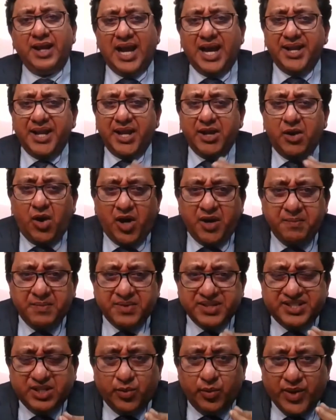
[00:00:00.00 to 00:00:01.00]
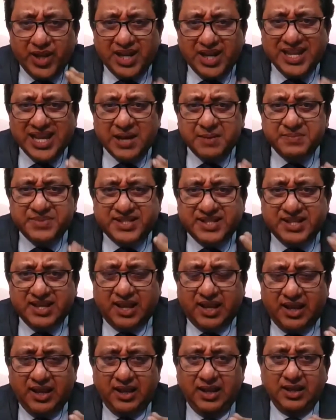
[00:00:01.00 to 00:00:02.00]
And I heard Mr. Williams
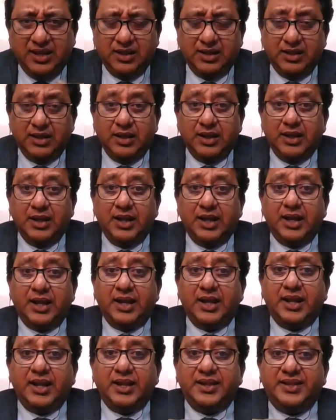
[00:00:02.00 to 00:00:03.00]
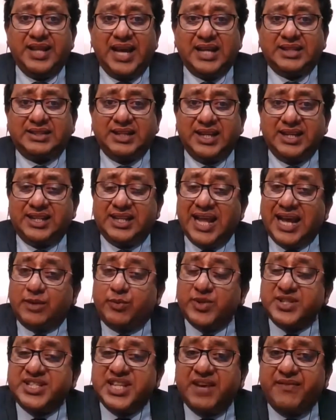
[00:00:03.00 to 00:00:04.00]
say that that
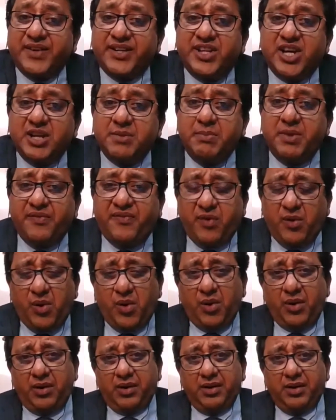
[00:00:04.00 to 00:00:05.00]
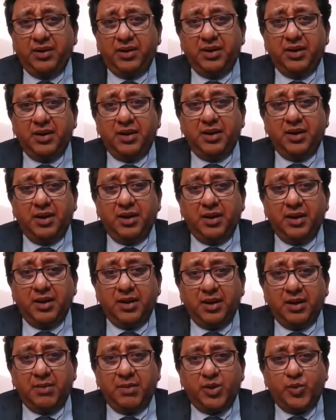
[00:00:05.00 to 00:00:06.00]
was never done before.
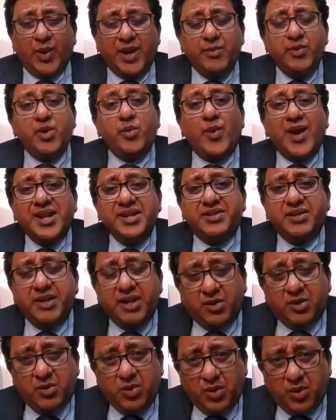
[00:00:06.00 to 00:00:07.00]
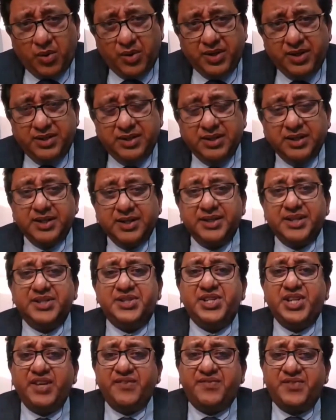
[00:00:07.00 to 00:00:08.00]
But when we went to the court, the
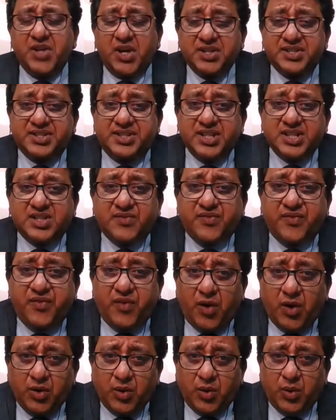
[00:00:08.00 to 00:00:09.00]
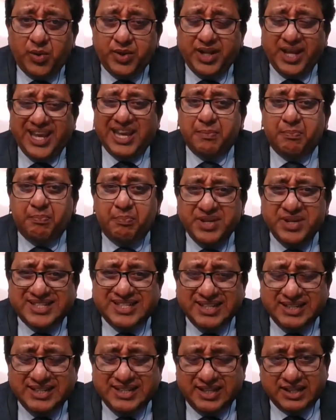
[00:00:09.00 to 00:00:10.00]
Chief Justice followed a
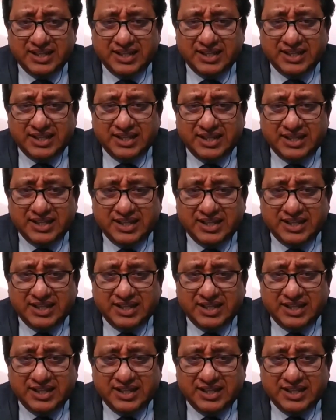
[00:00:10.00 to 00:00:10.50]
precedent